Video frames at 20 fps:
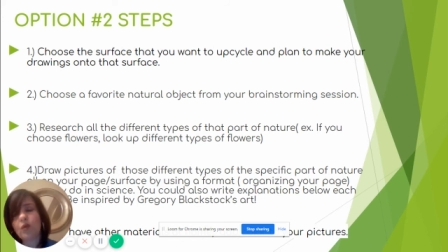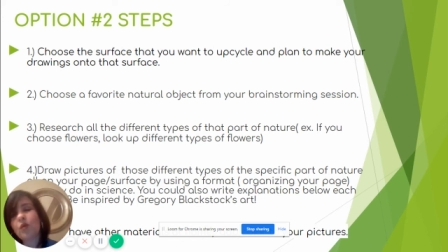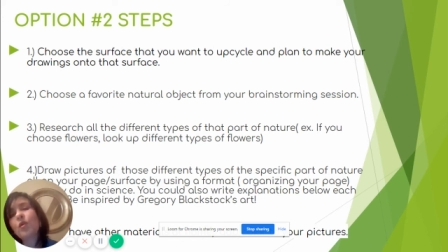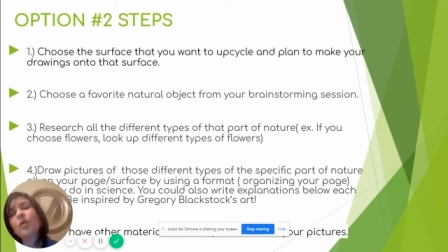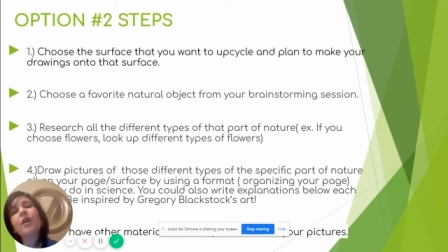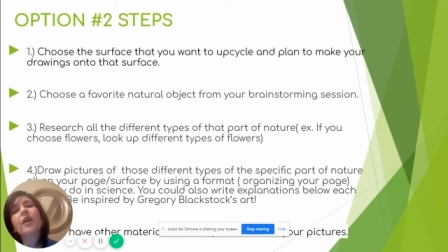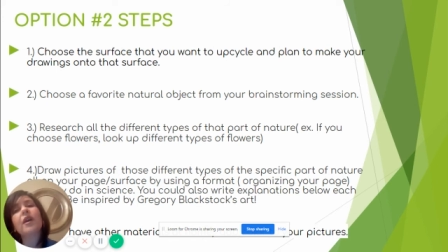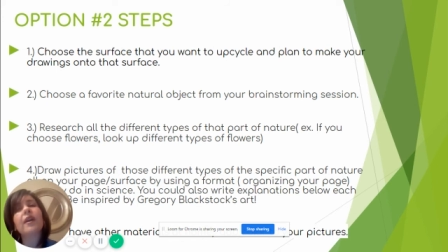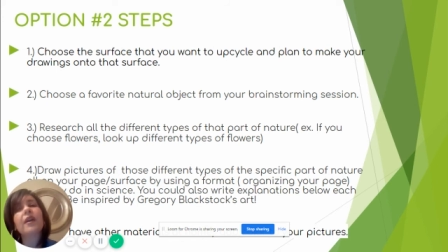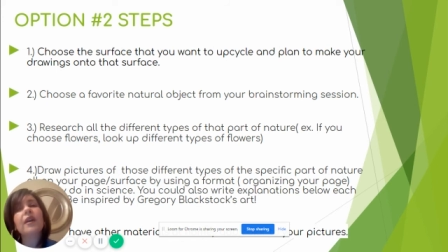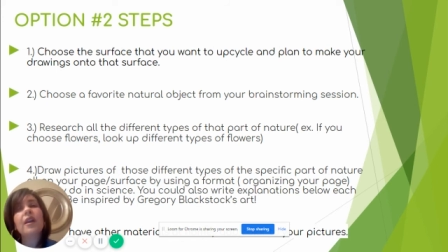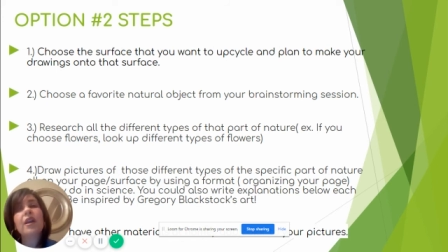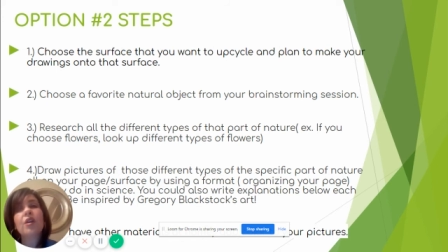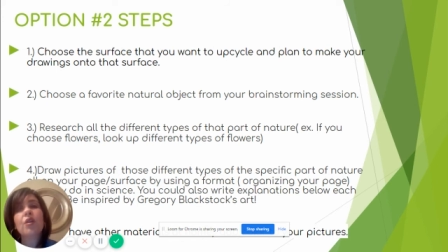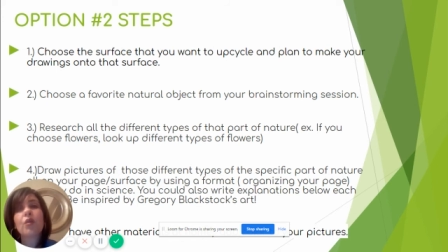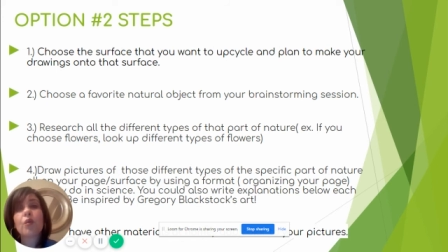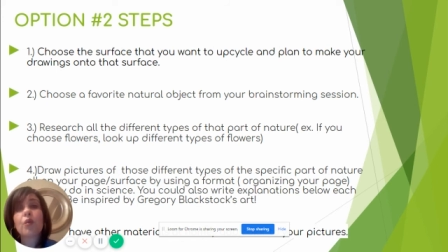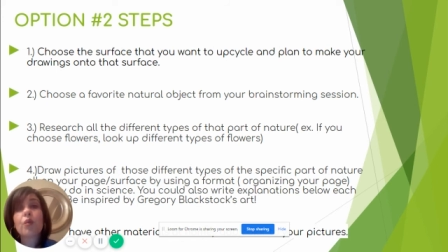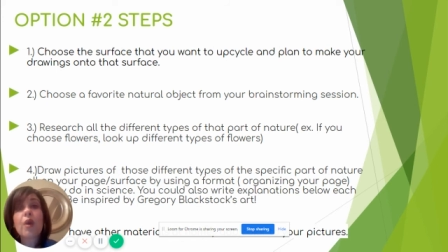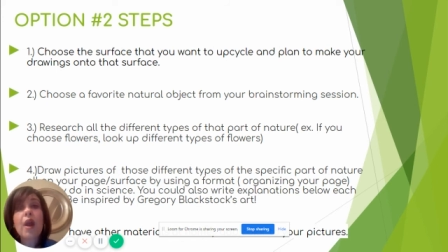or
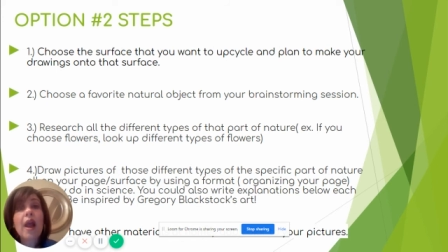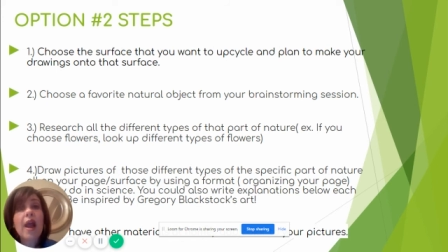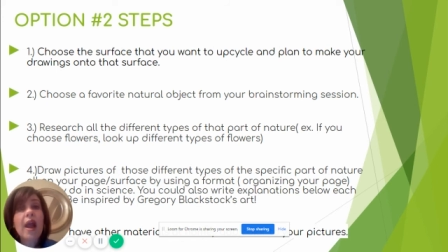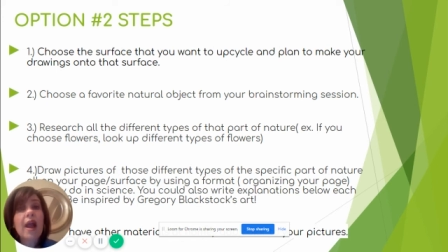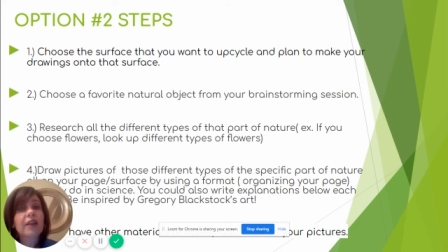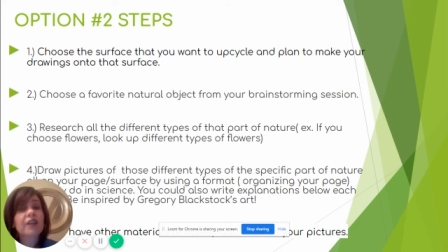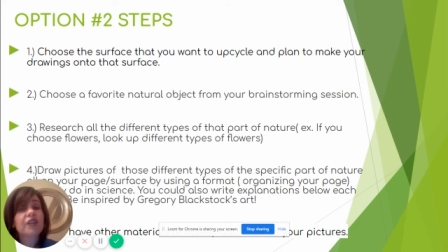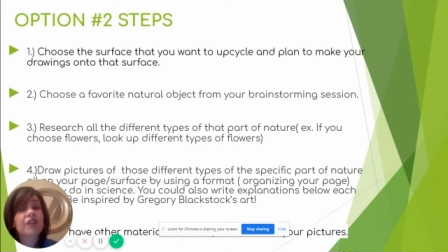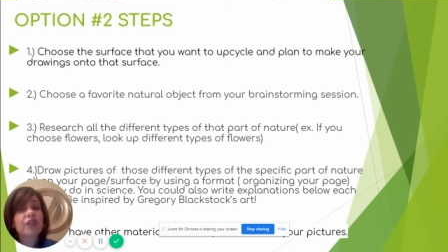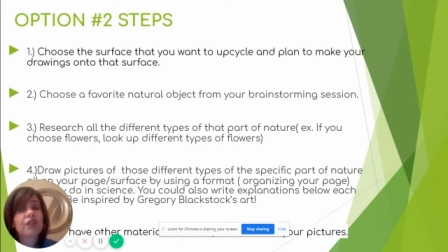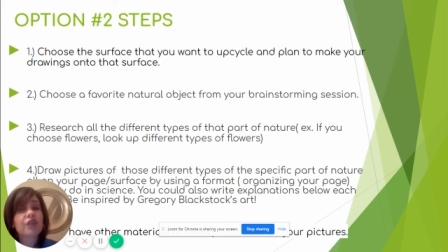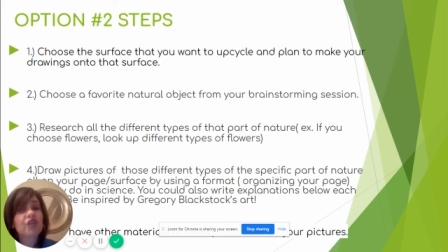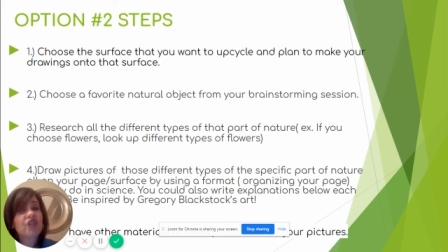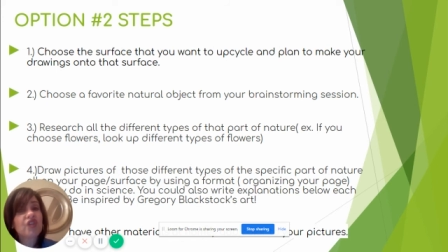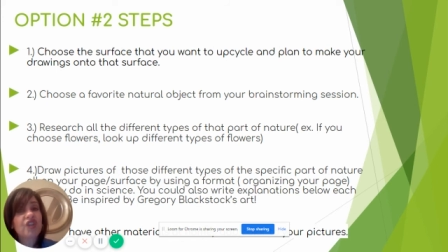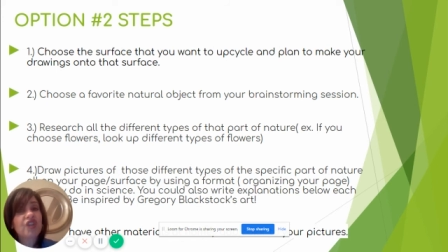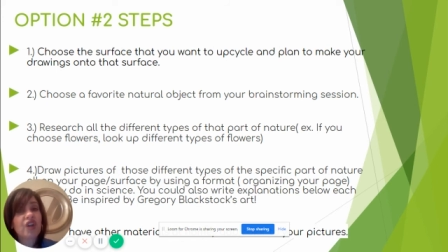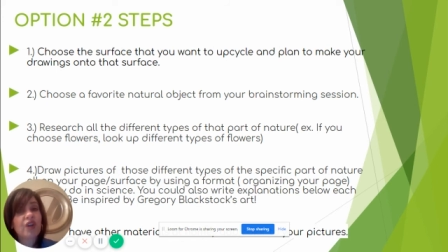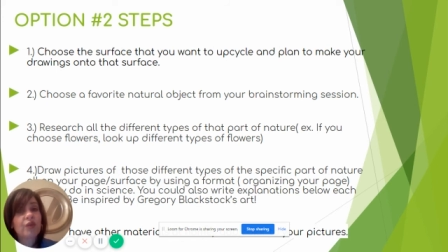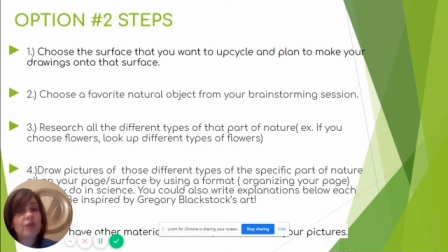rocks or
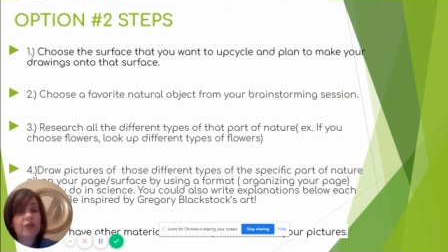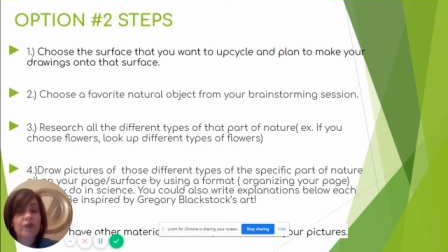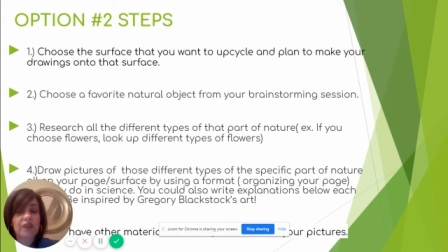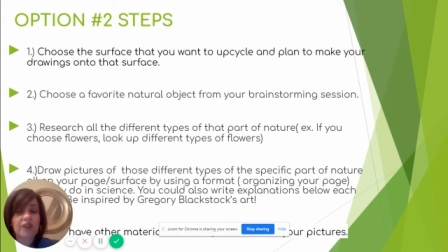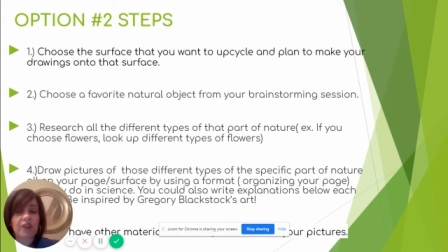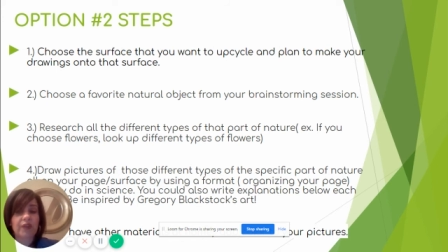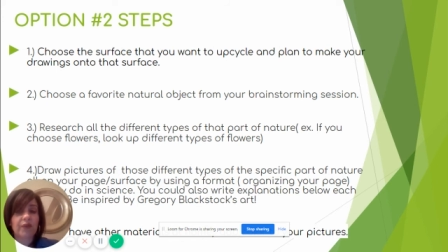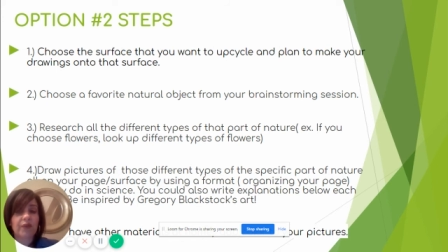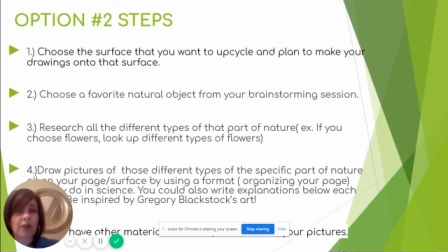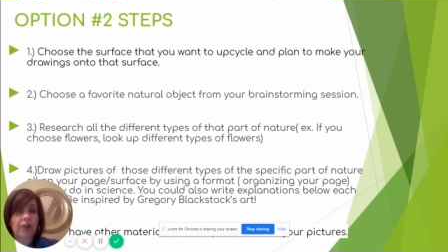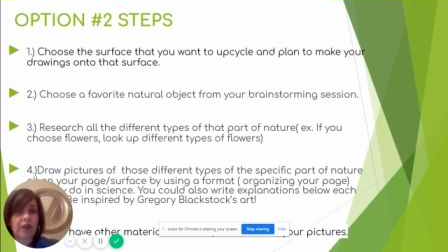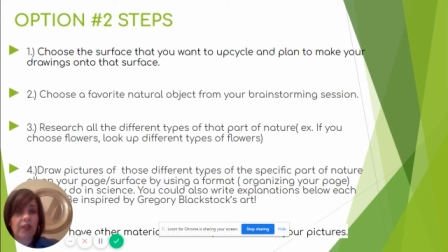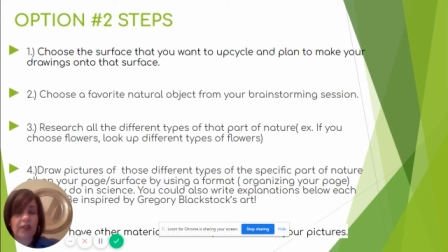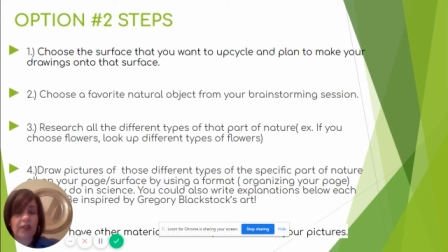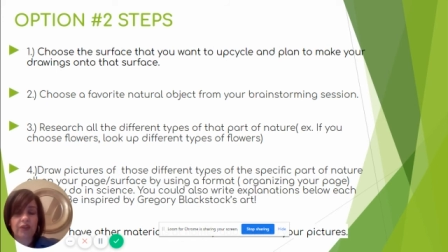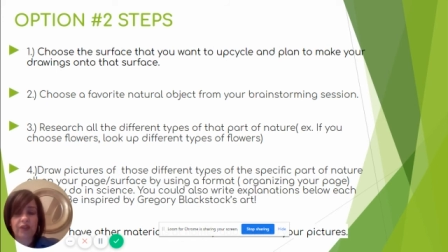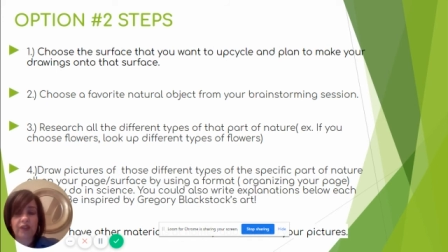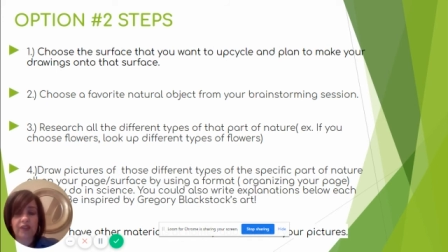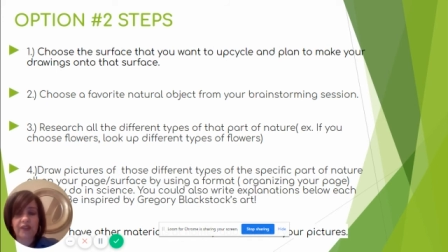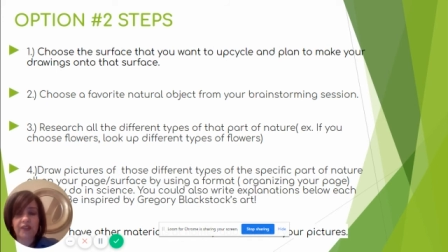stones if you're
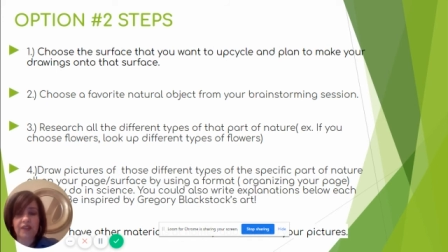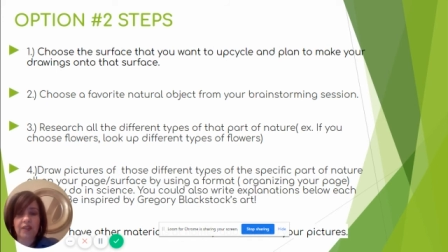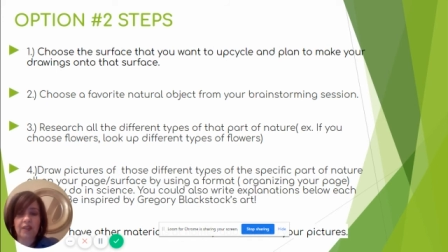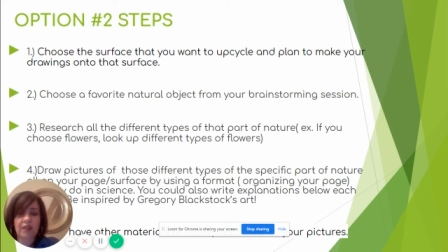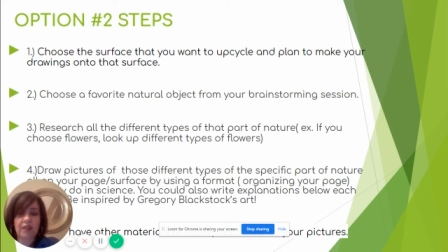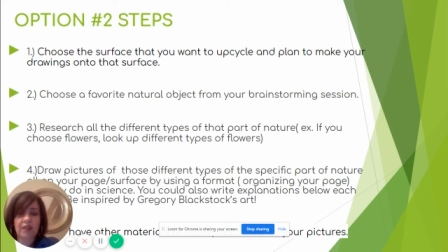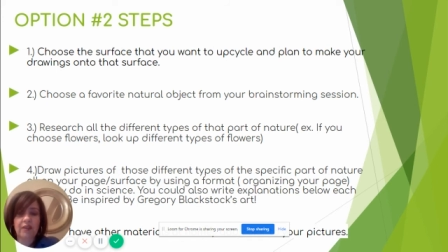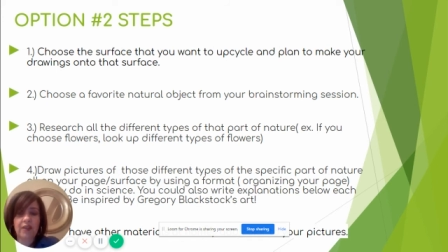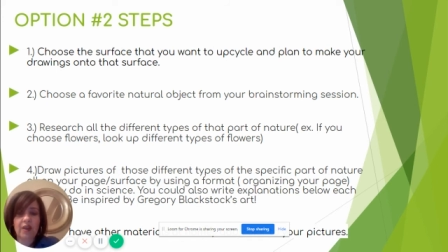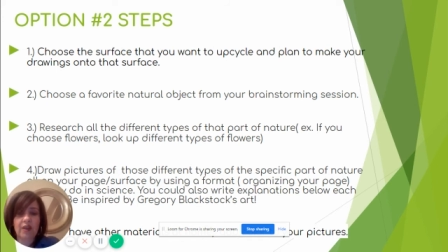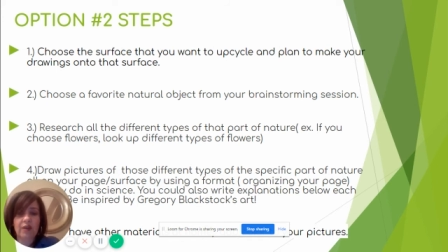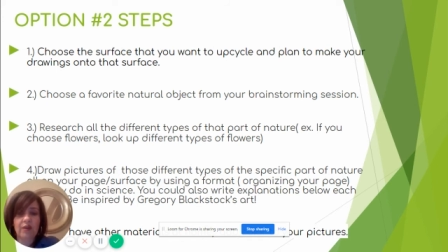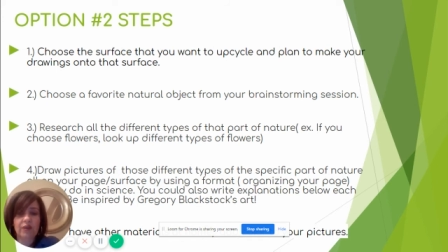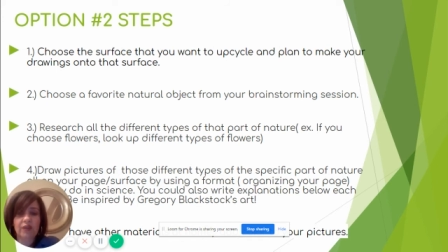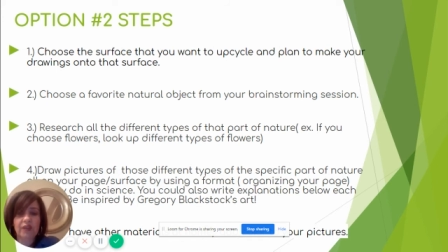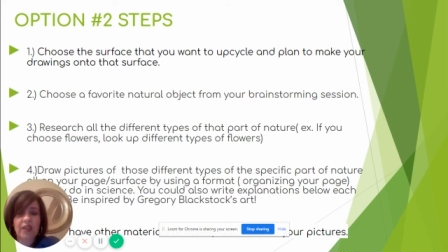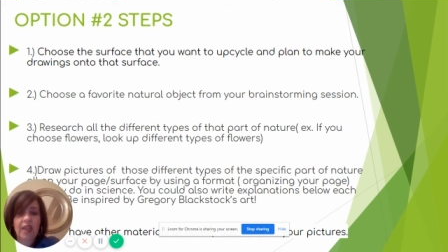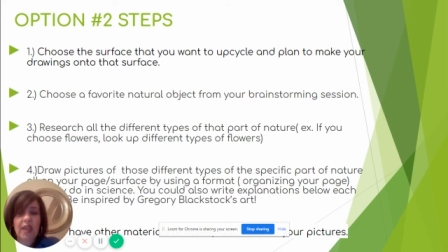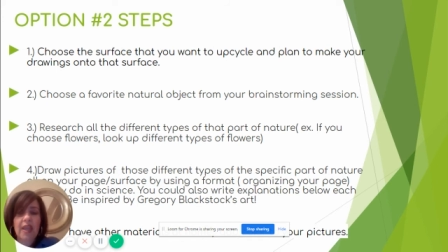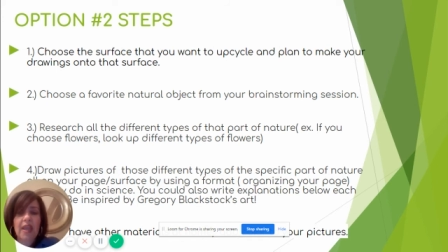interested in
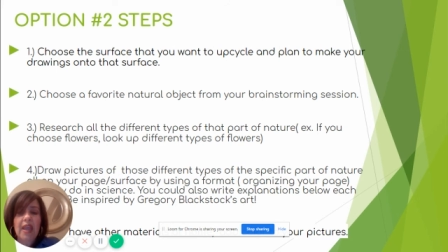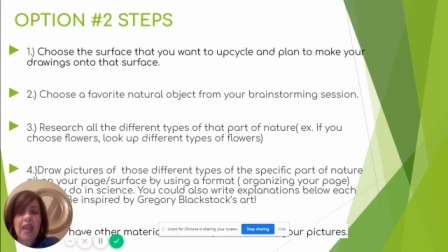those.